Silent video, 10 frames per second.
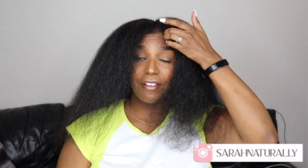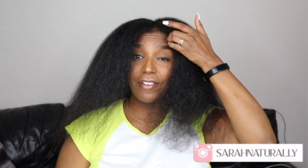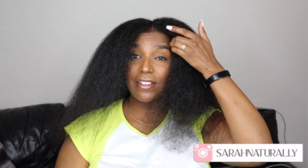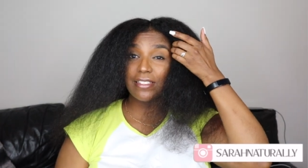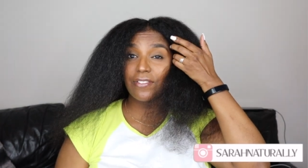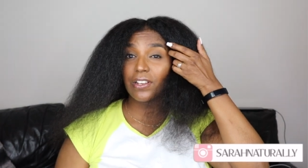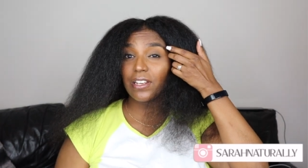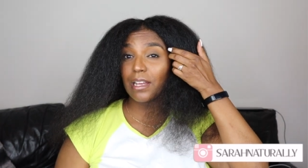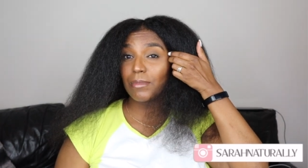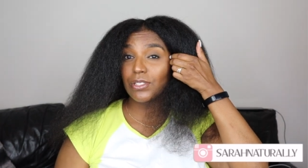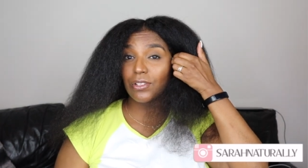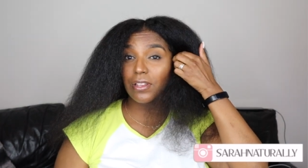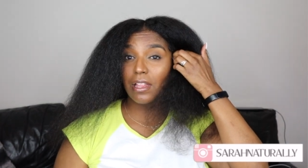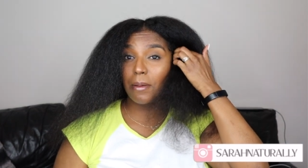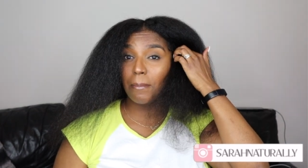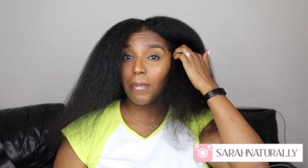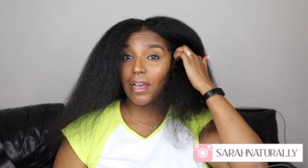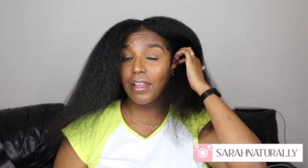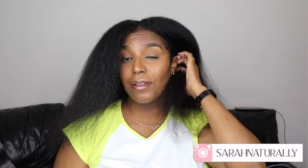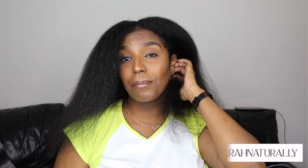I found something on Amazon that
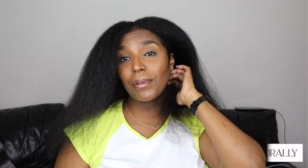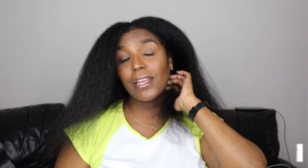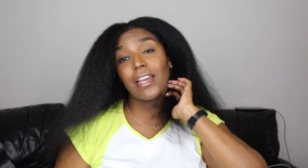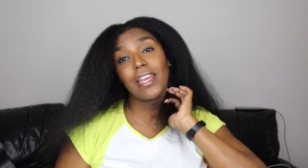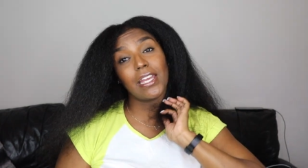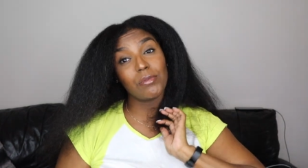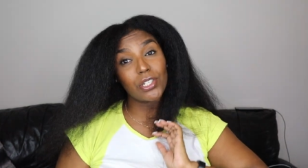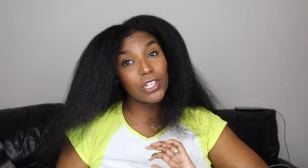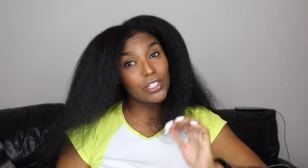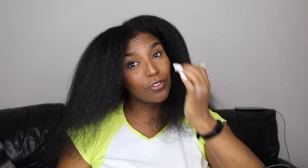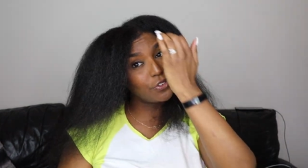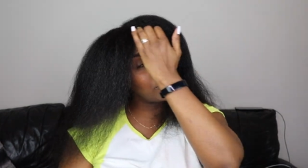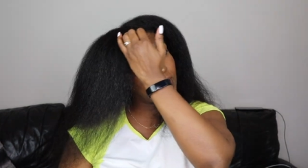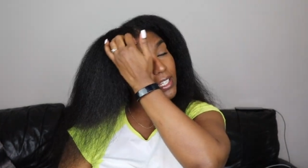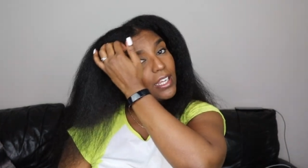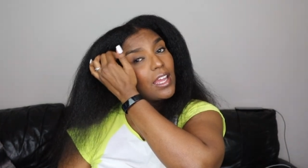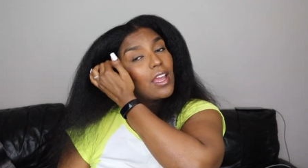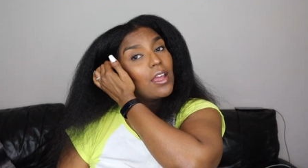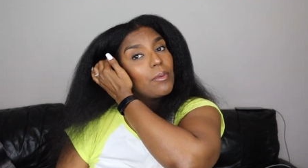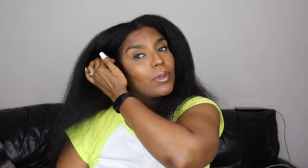might be a game changer for me,
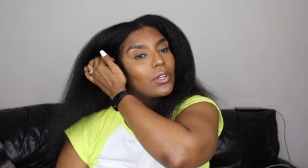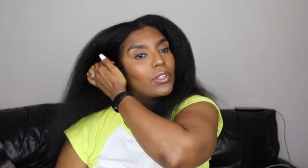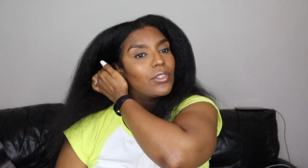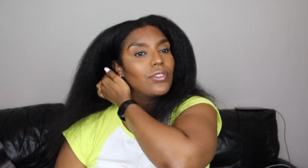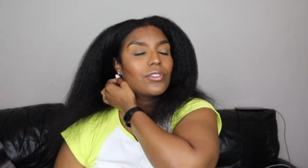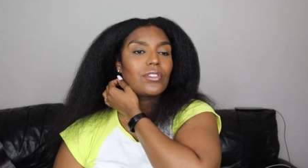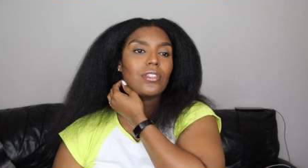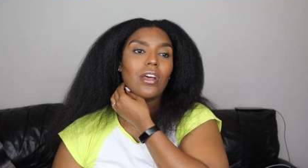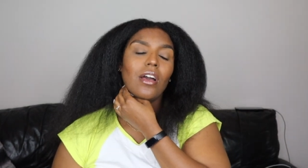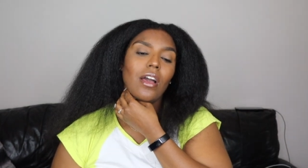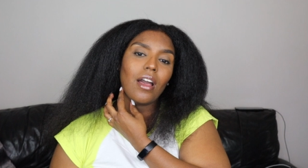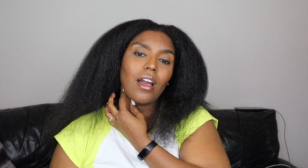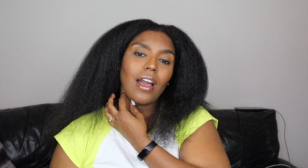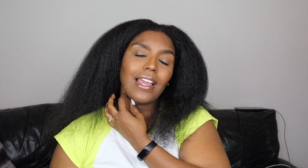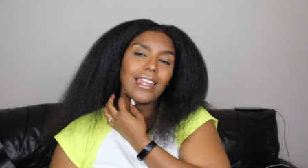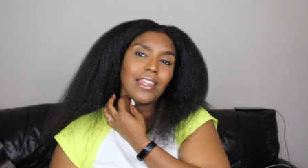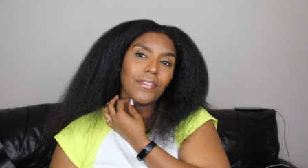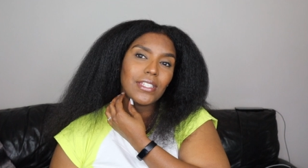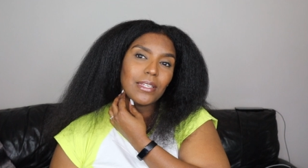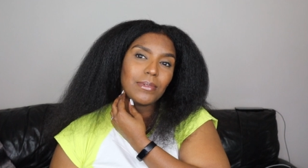because I can
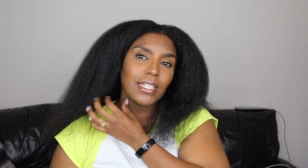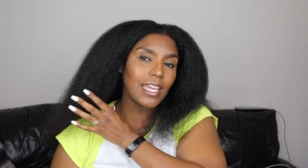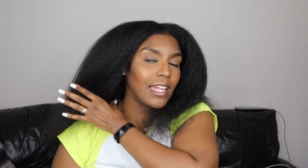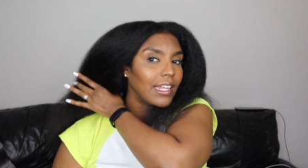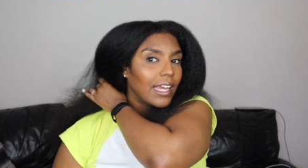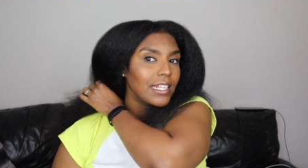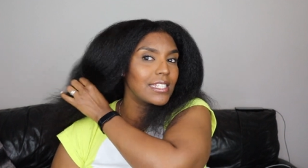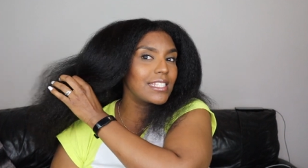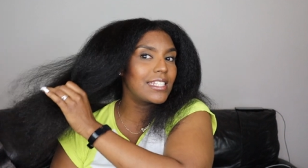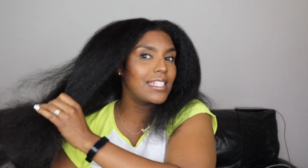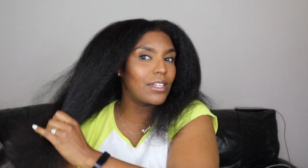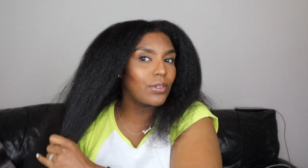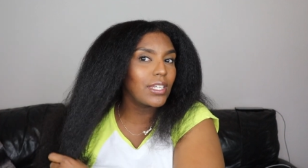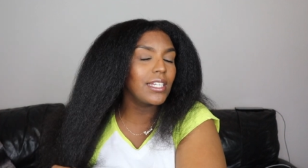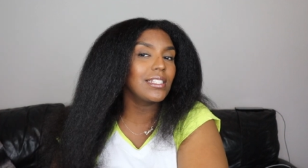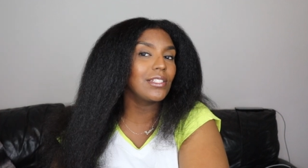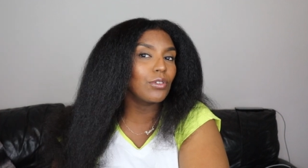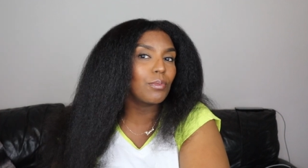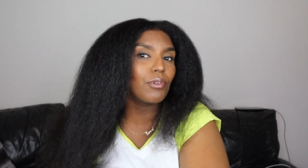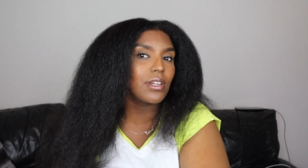never seem to get like a silky
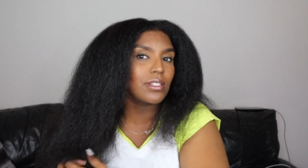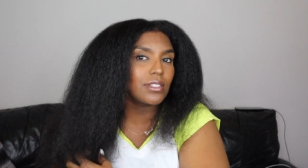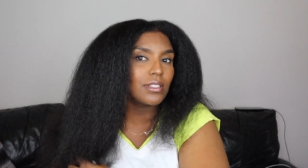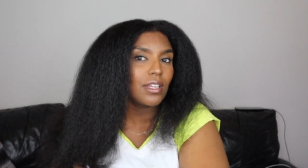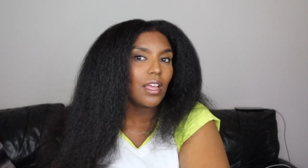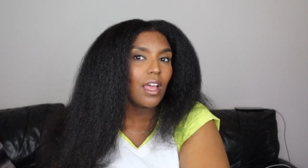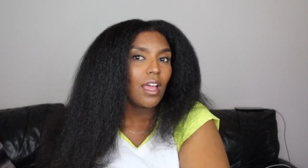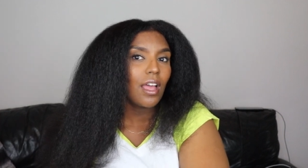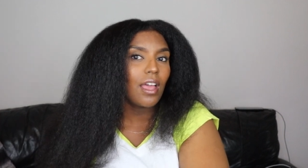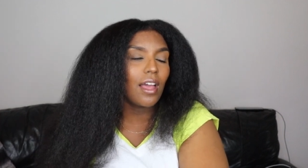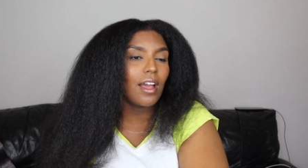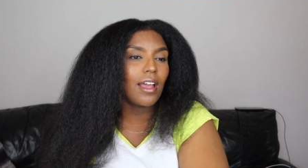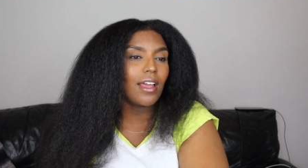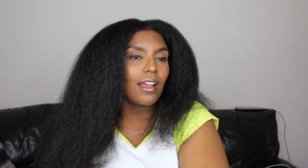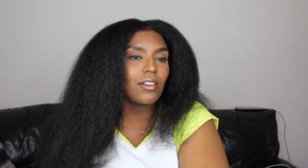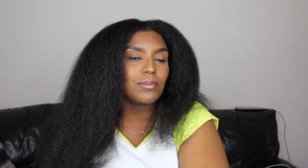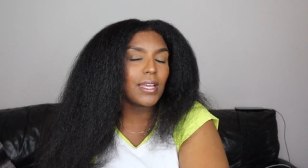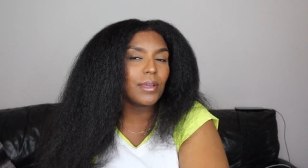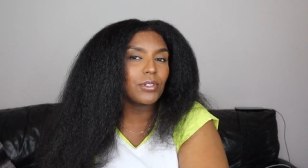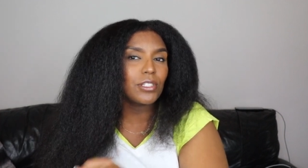silk press, because my
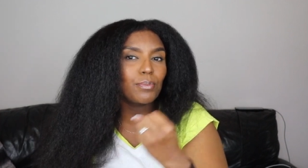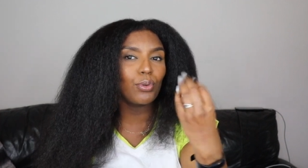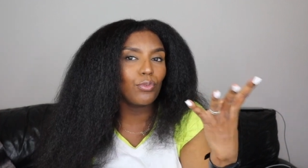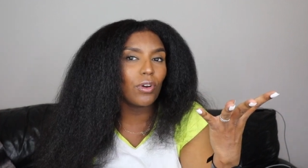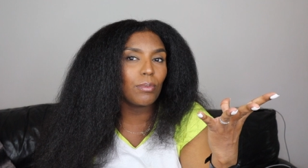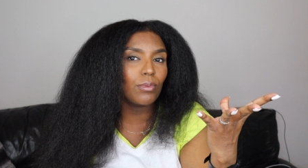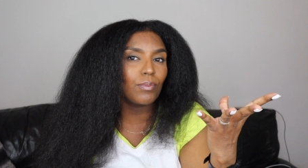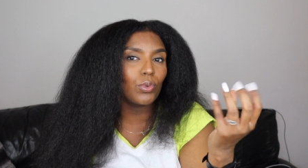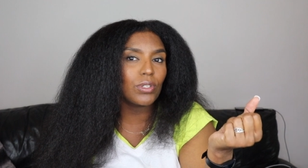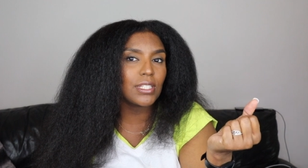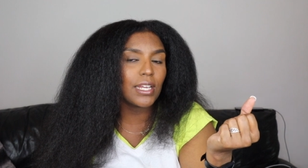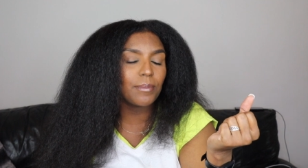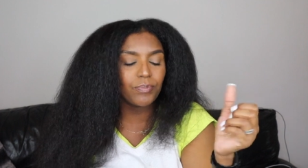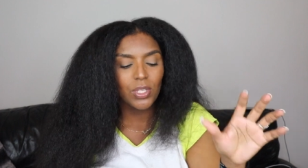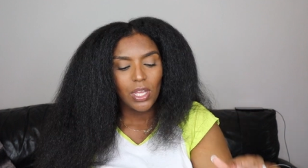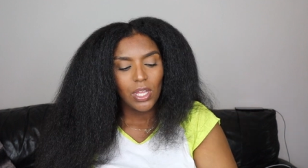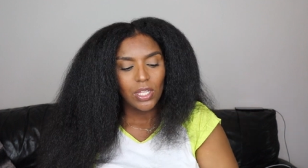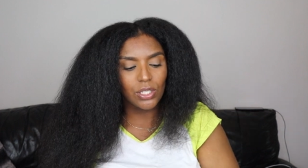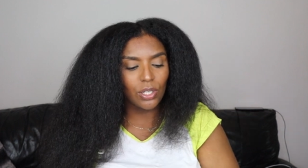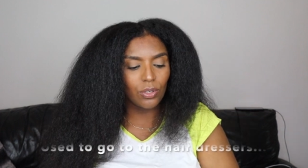hair will just poof up all the time.
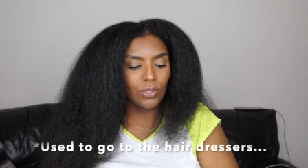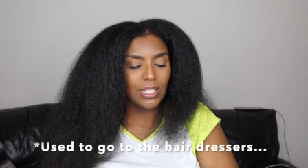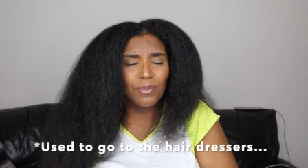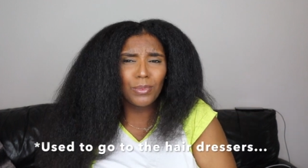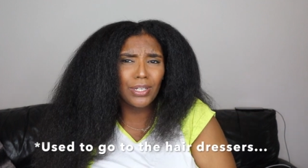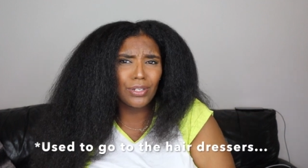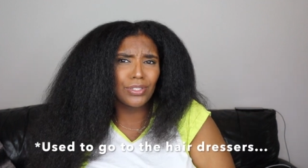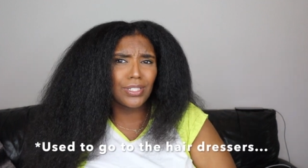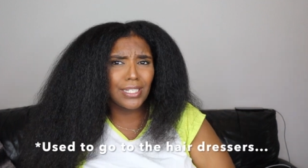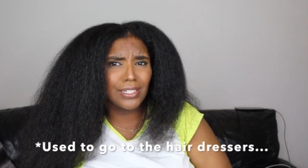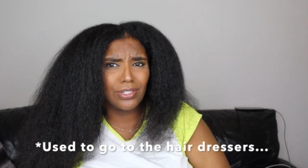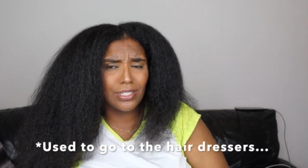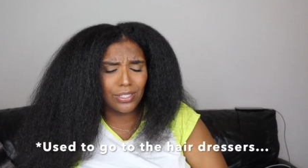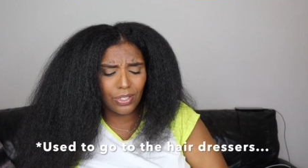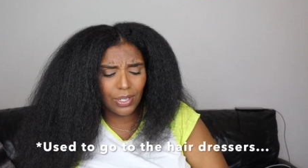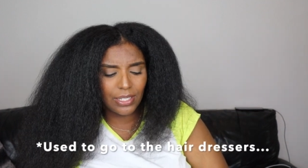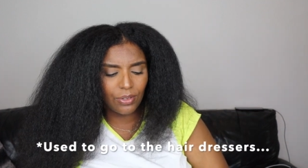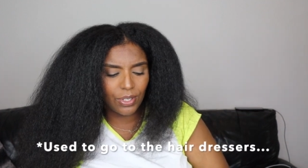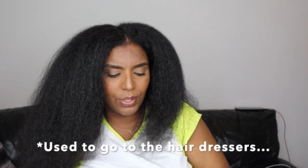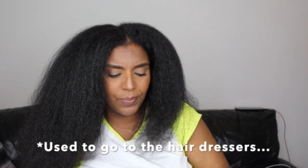So even when I go to the hairdresser, so I
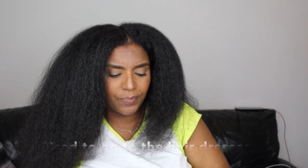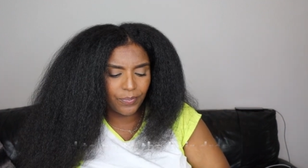don't know.